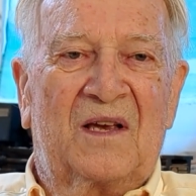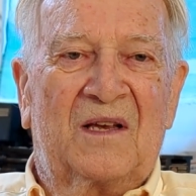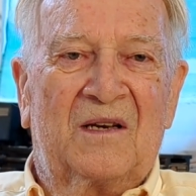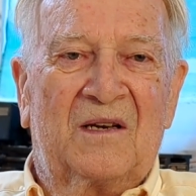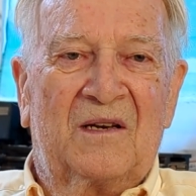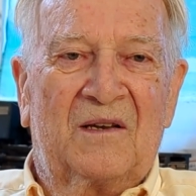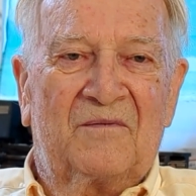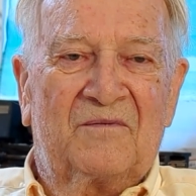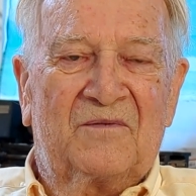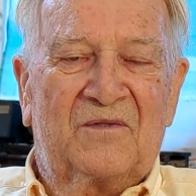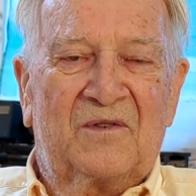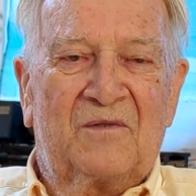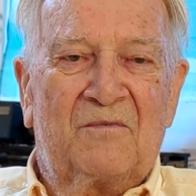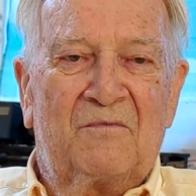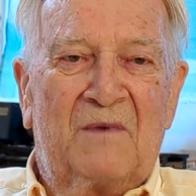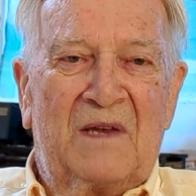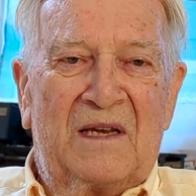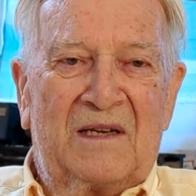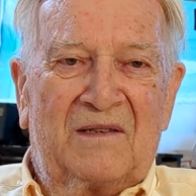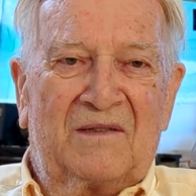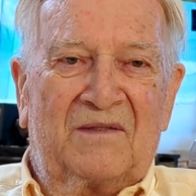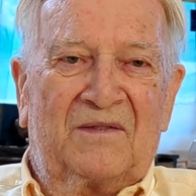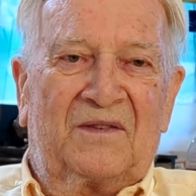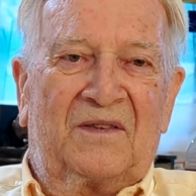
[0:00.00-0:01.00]
I love to
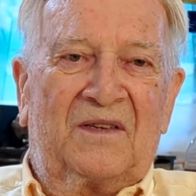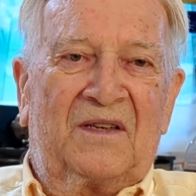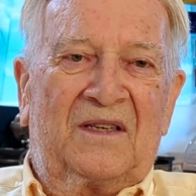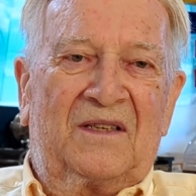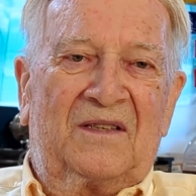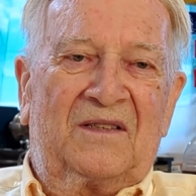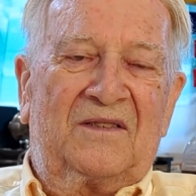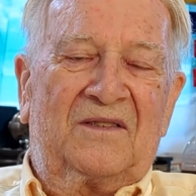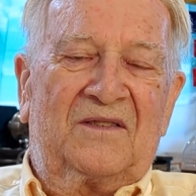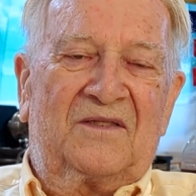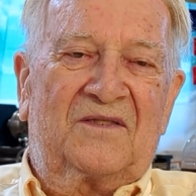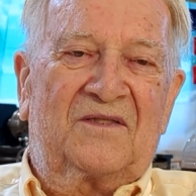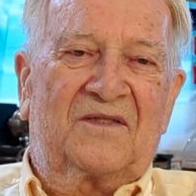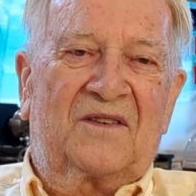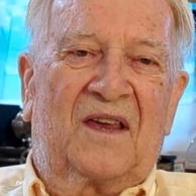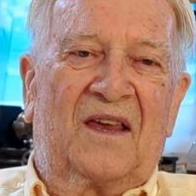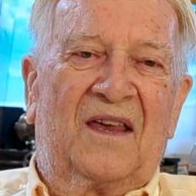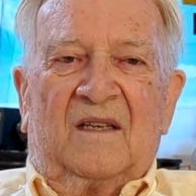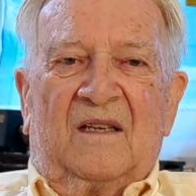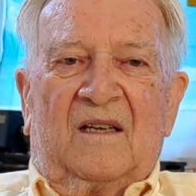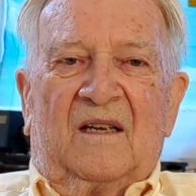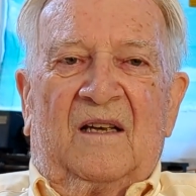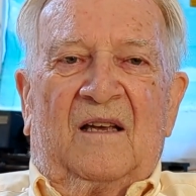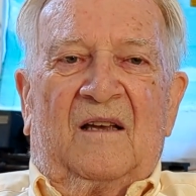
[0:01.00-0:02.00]
make things.
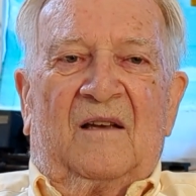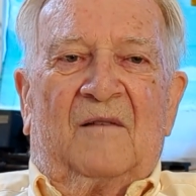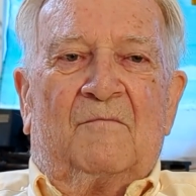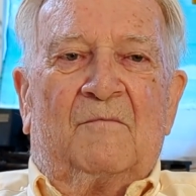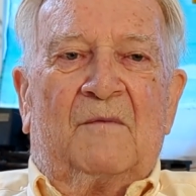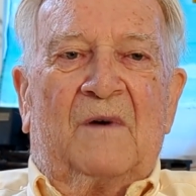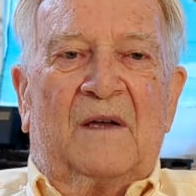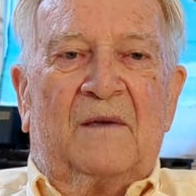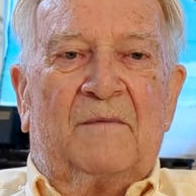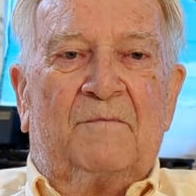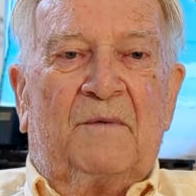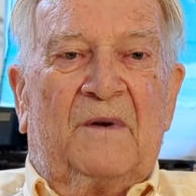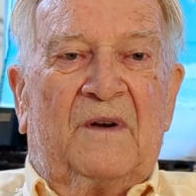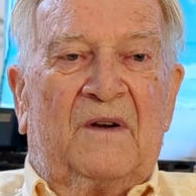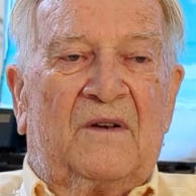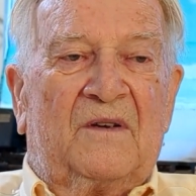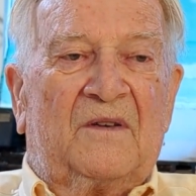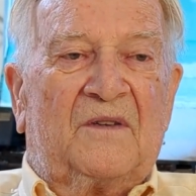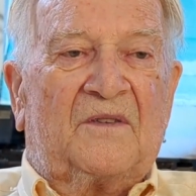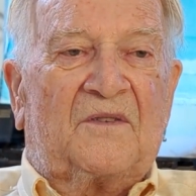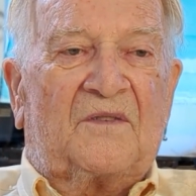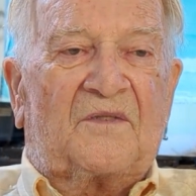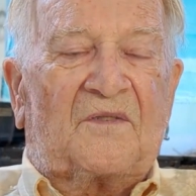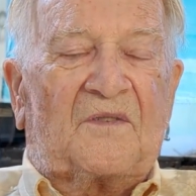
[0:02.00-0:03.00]
My
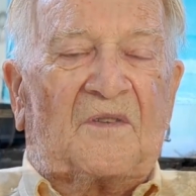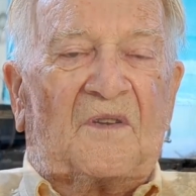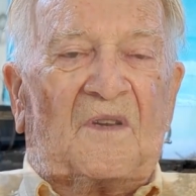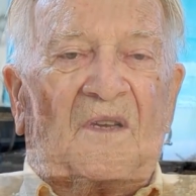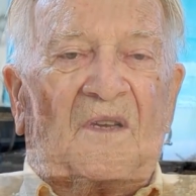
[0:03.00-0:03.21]
parents